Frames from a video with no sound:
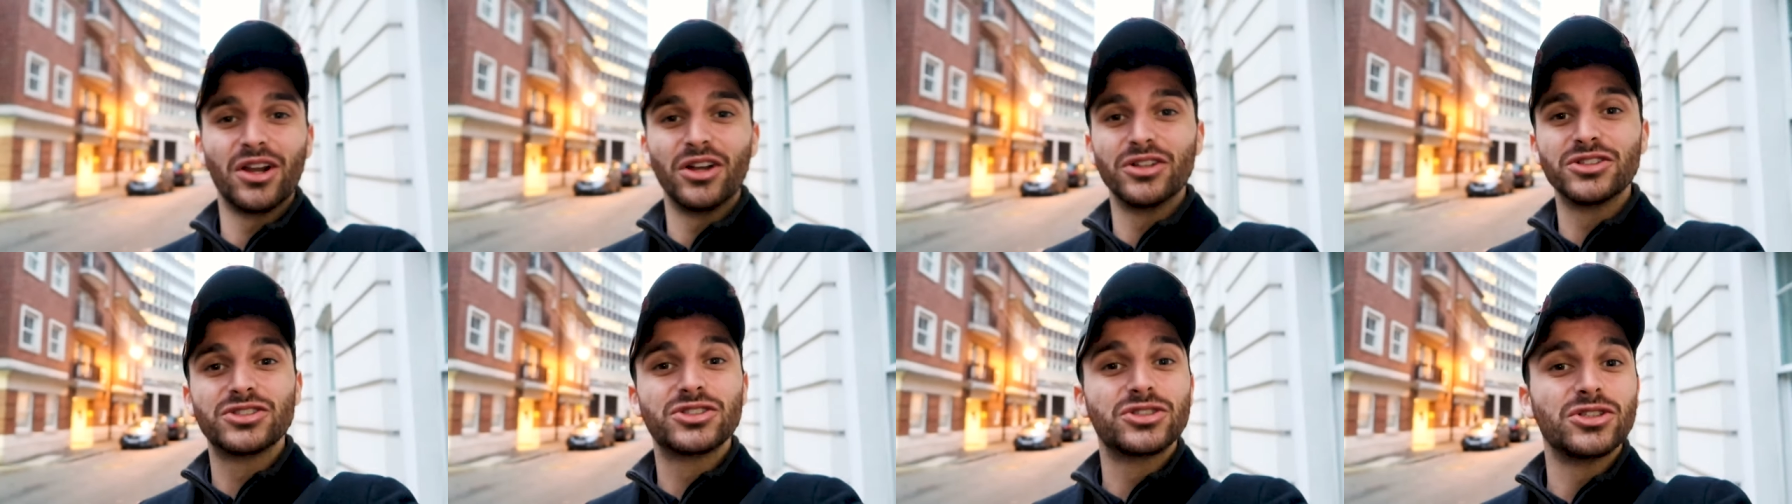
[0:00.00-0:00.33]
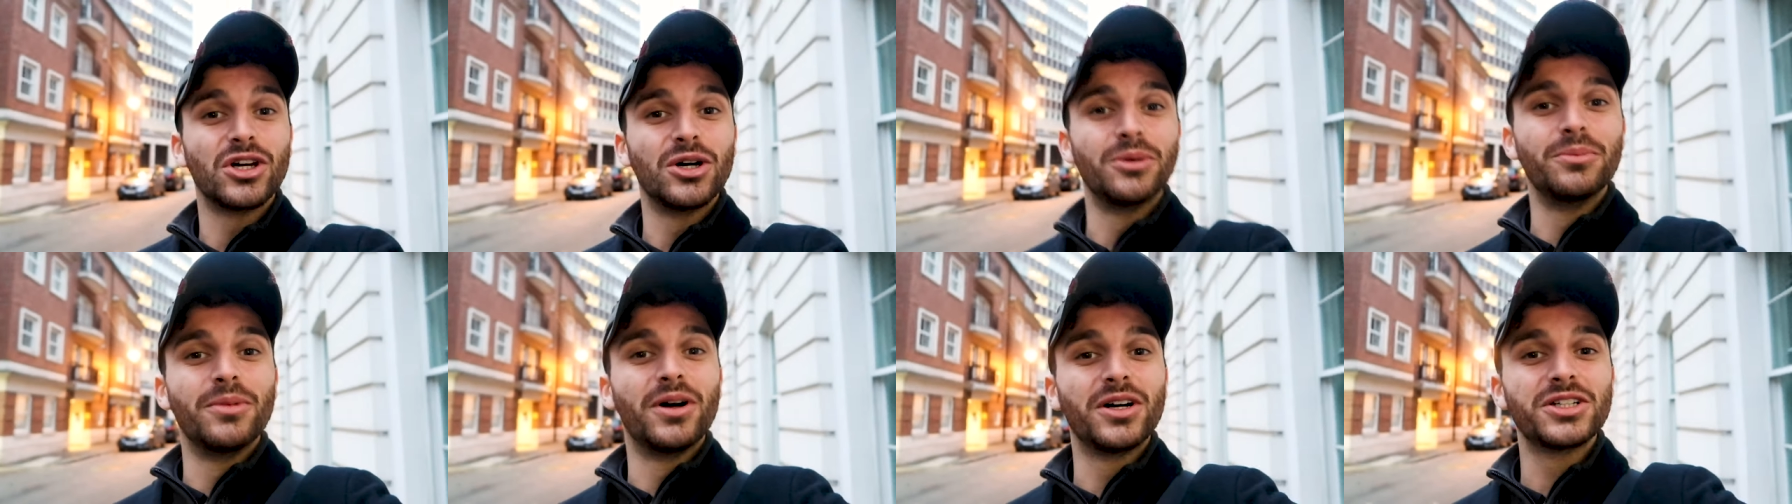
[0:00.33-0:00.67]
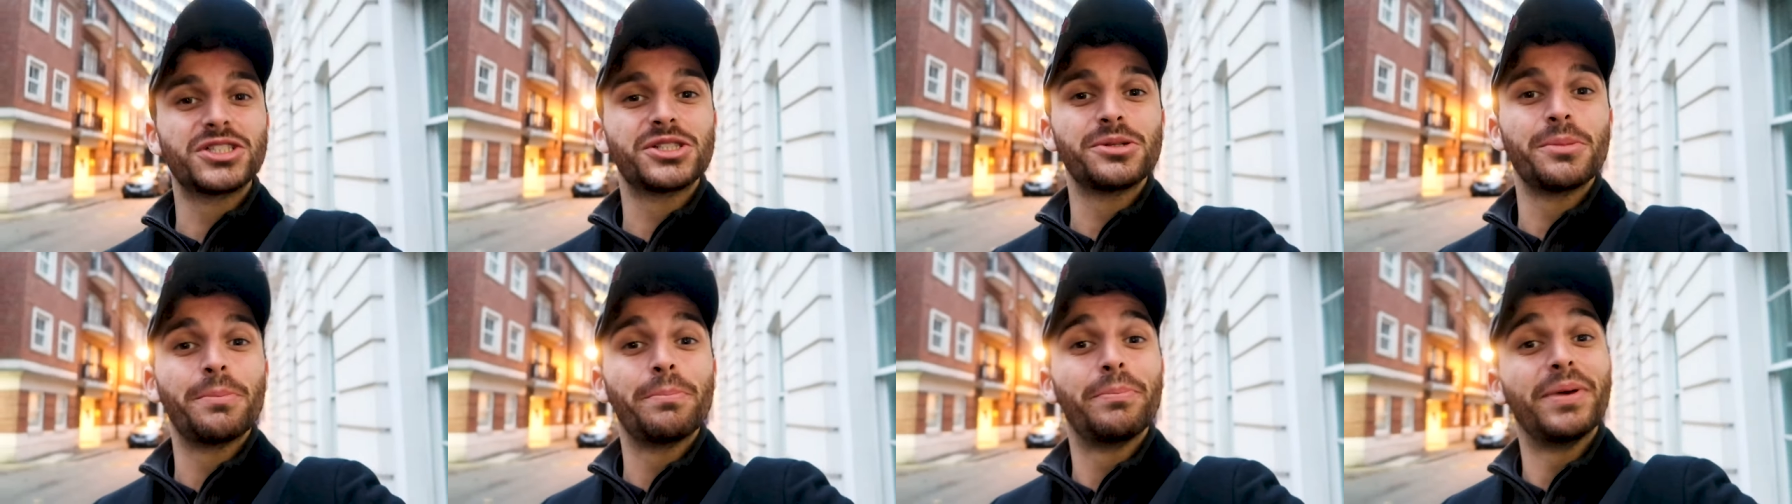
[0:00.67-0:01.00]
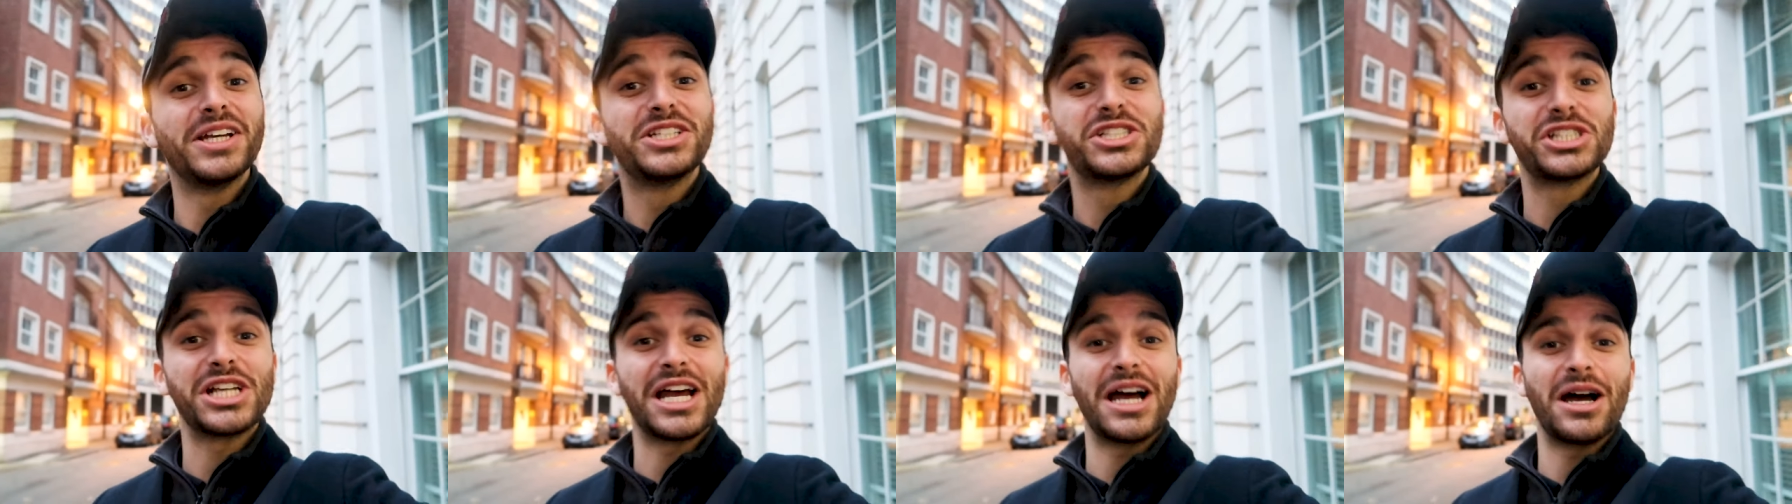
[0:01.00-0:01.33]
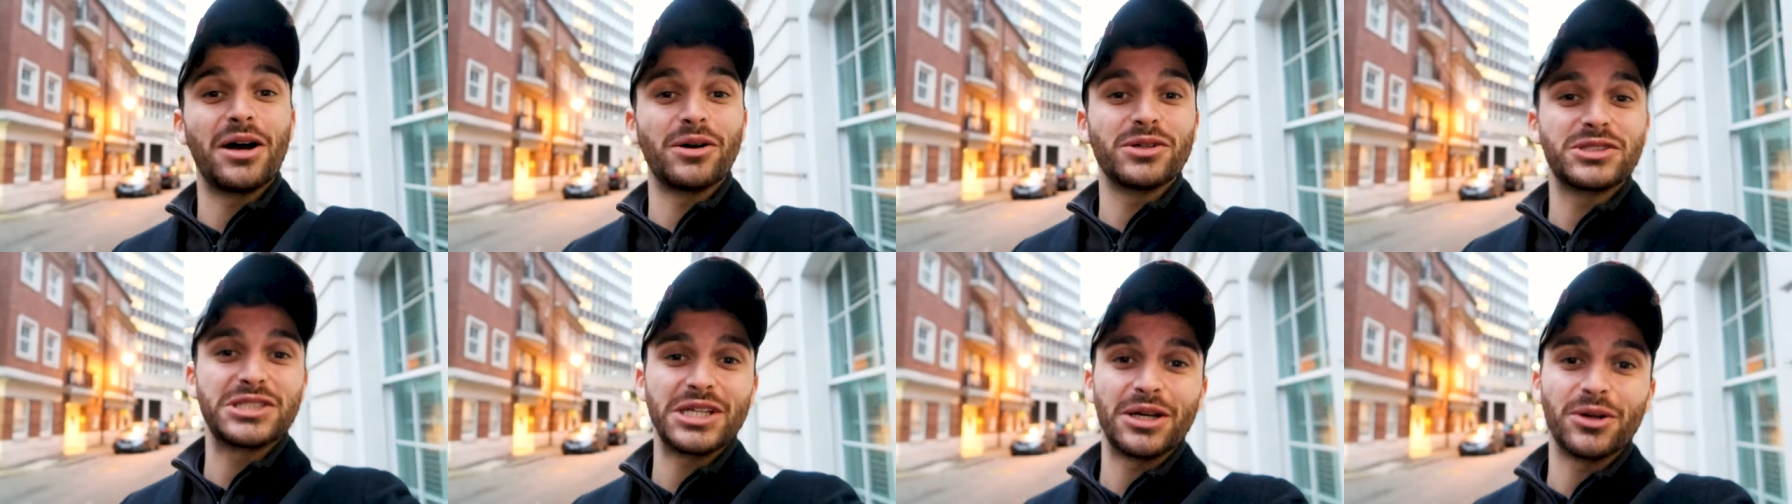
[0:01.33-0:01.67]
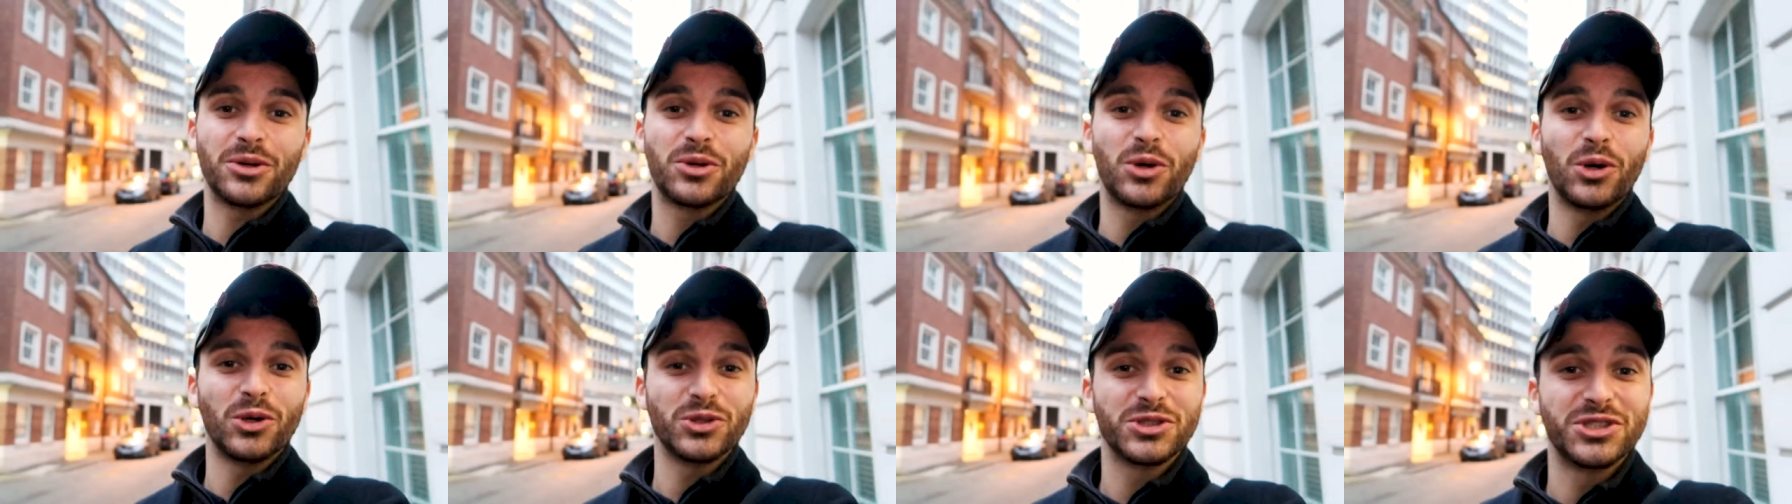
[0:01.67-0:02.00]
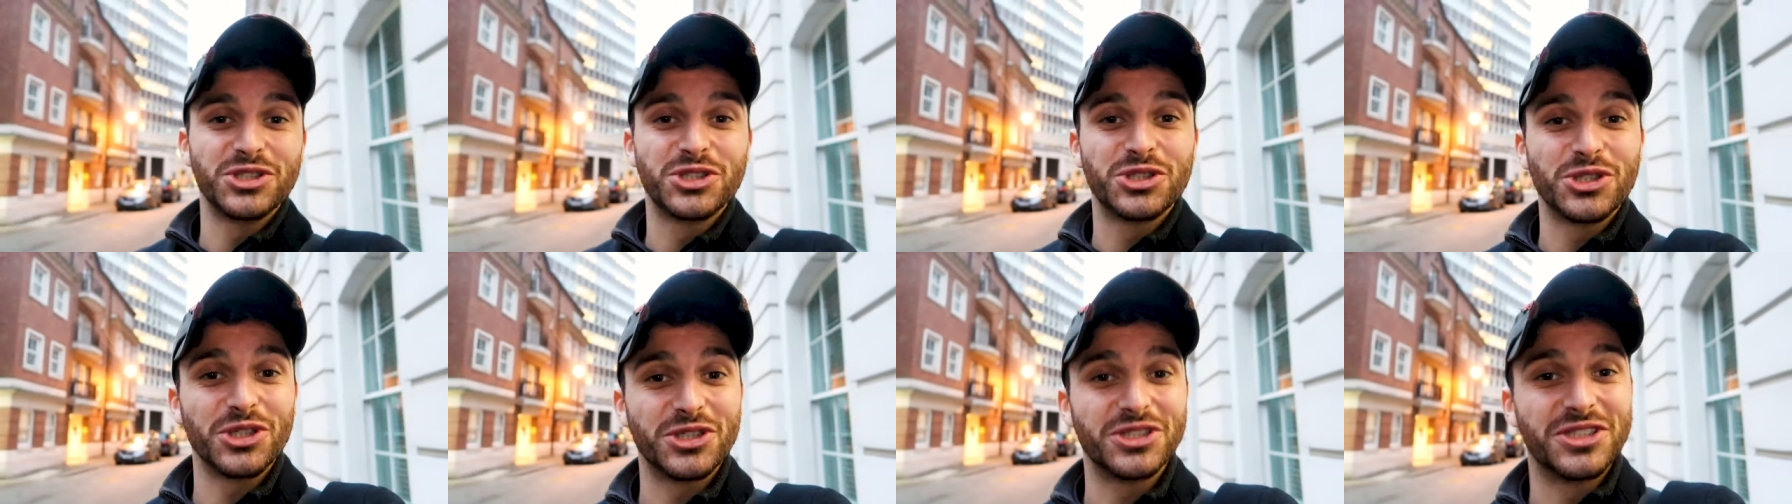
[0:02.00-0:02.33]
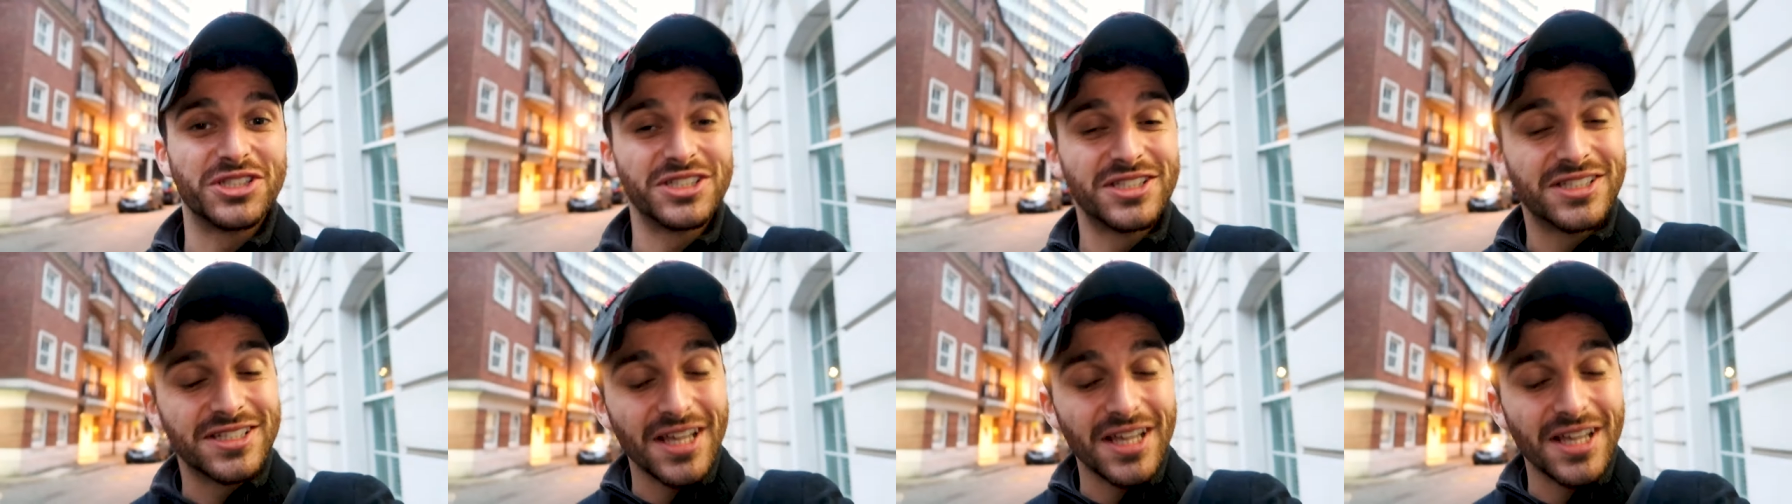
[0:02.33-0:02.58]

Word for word: learned so much. Big shout out to our course instructor